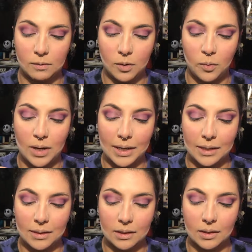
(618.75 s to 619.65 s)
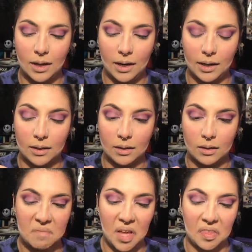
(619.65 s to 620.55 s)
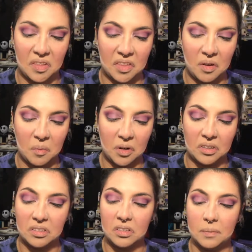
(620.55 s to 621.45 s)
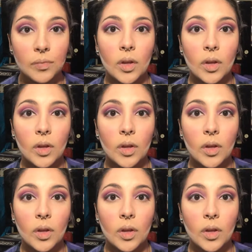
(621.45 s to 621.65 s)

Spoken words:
For wanting a thin line, I think that works.